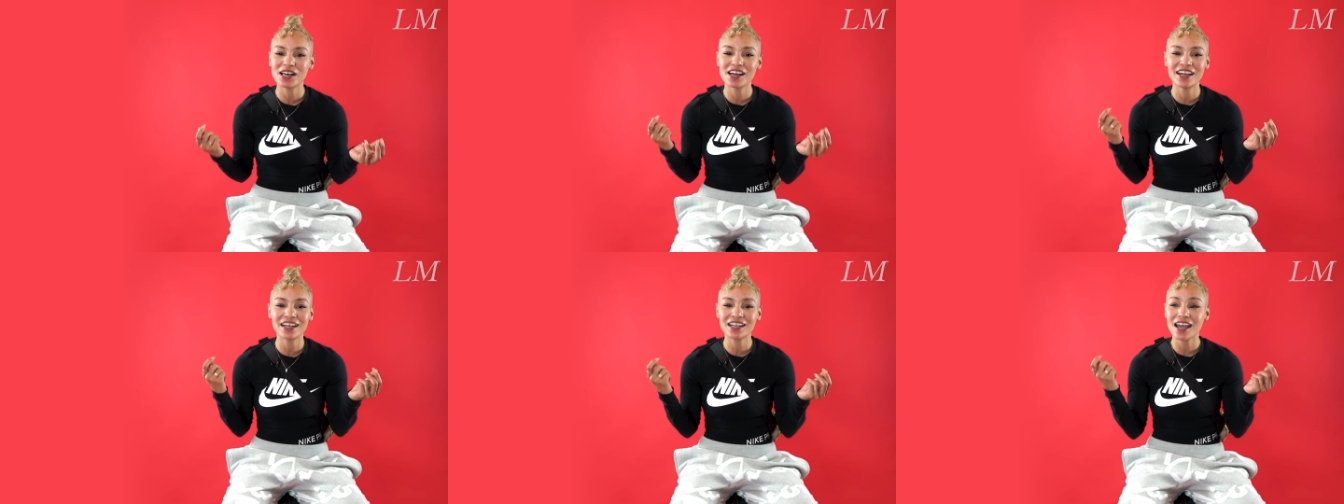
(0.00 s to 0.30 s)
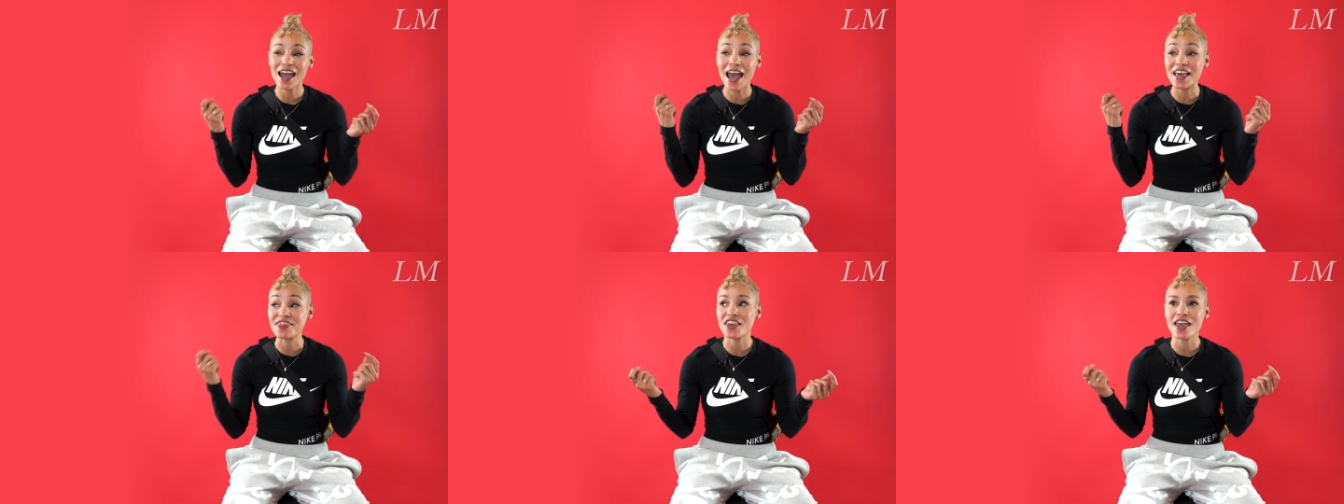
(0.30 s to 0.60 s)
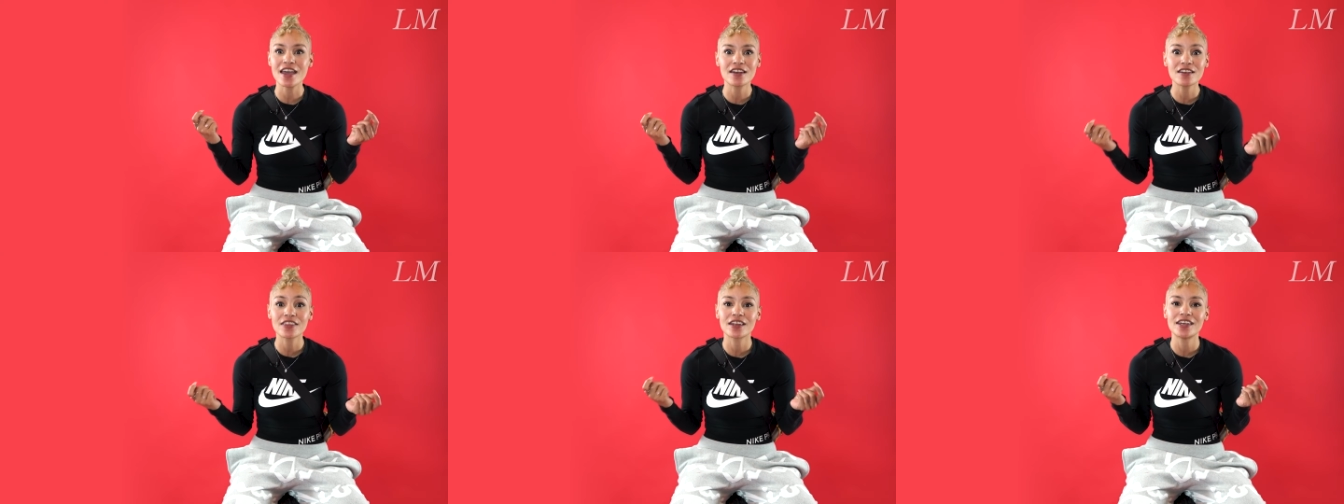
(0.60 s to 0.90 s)
like at
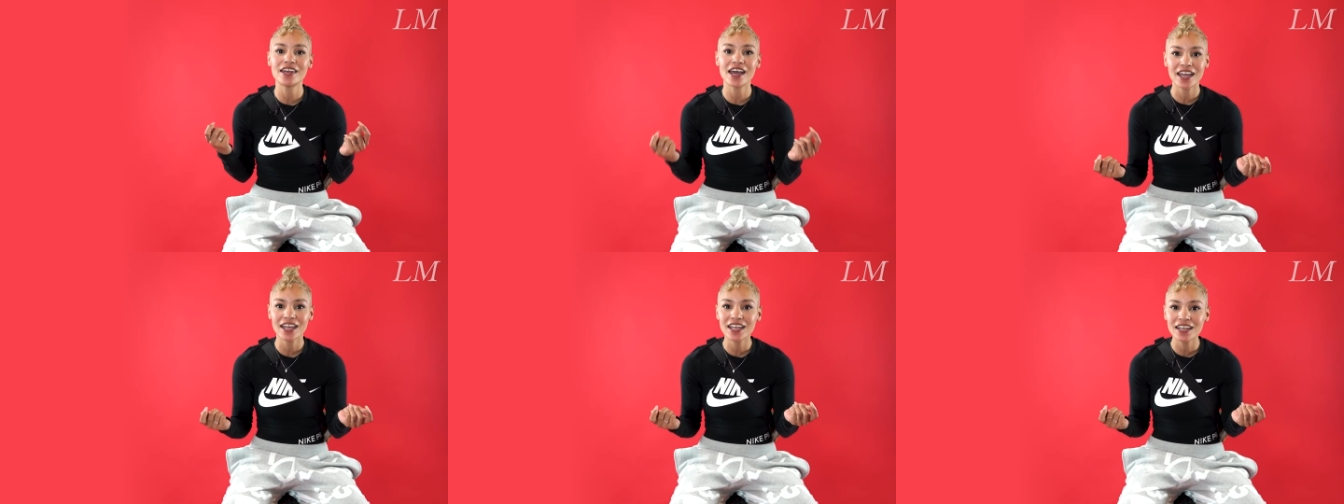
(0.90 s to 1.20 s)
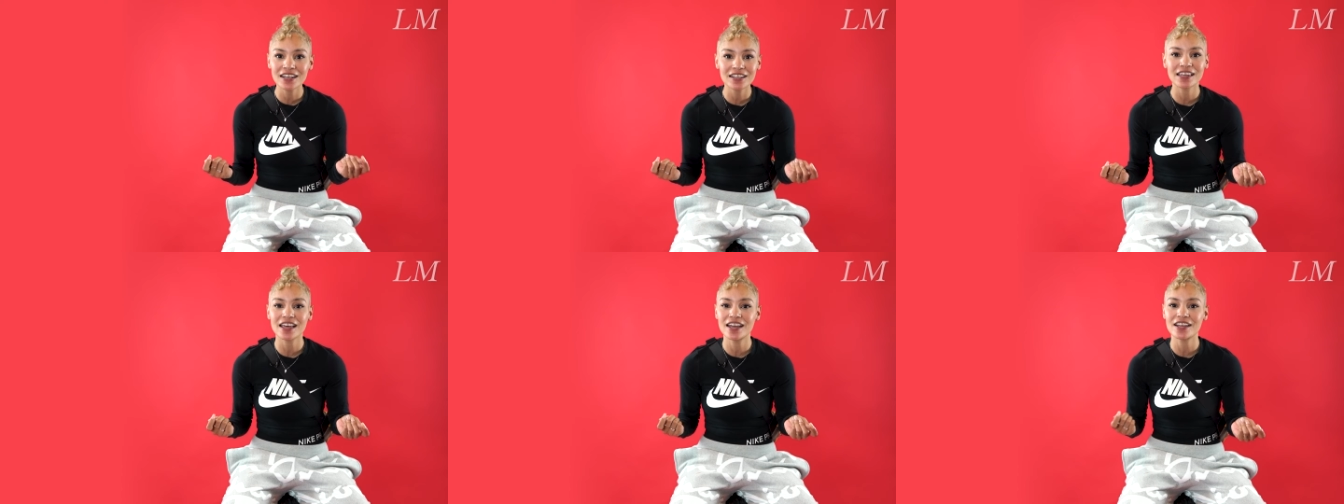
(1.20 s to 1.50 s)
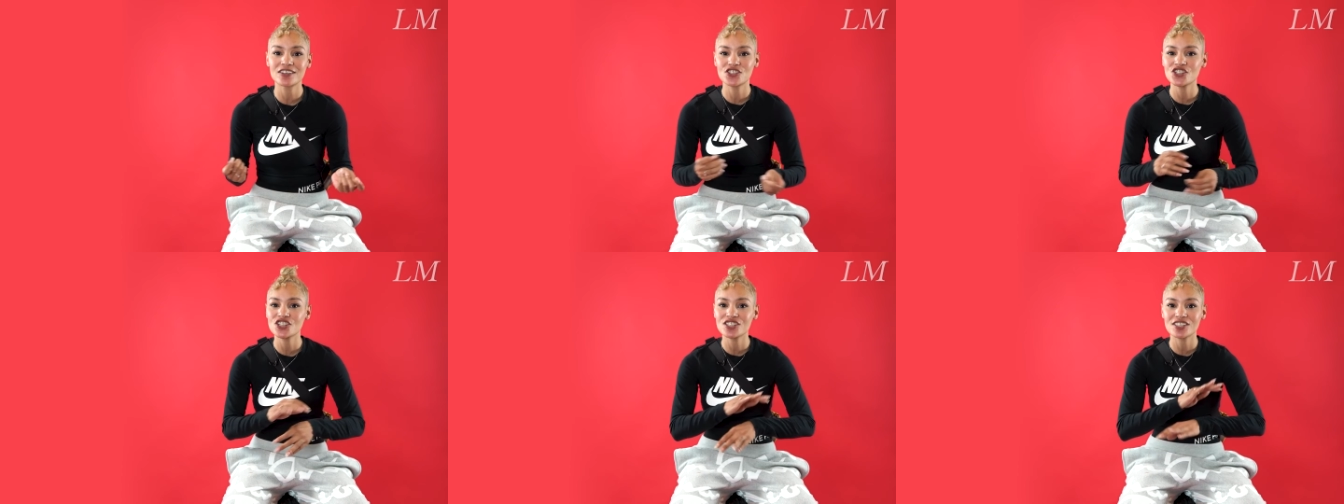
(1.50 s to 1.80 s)
the end of the night,
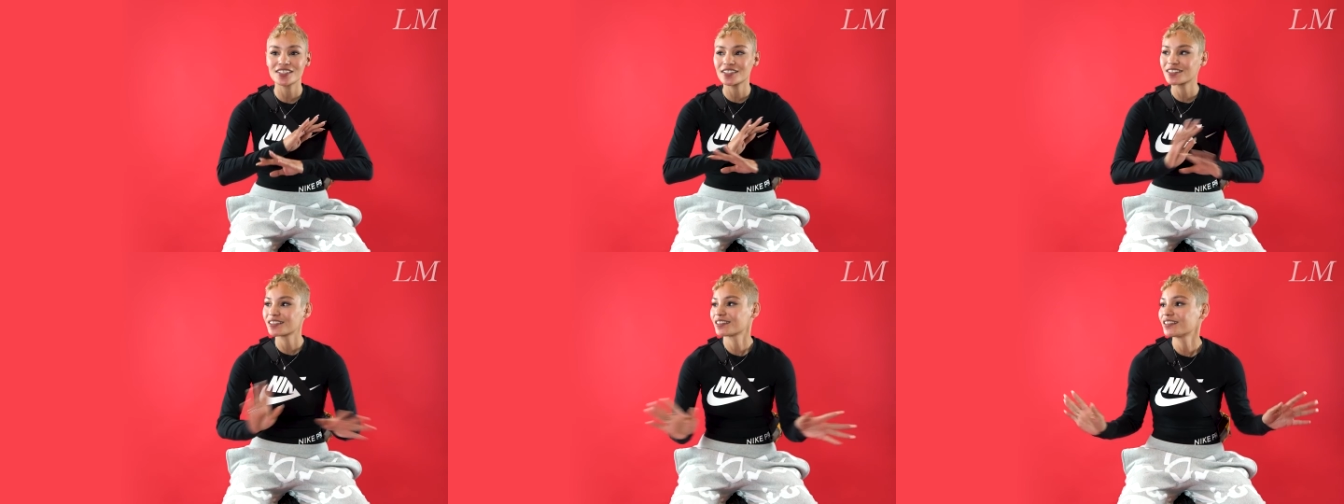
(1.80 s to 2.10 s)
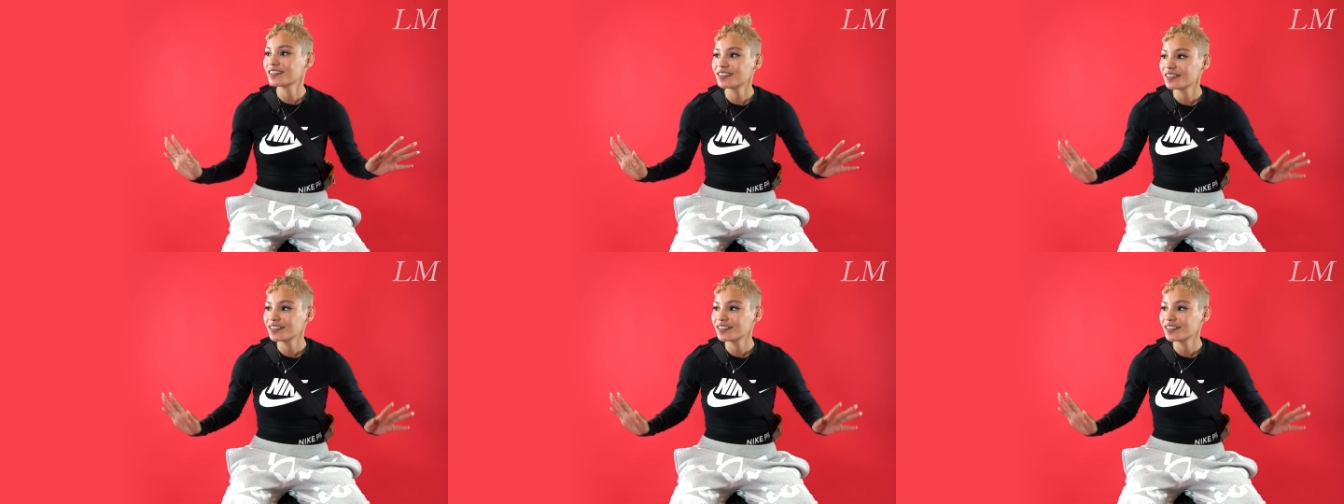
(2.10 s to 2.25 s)
like just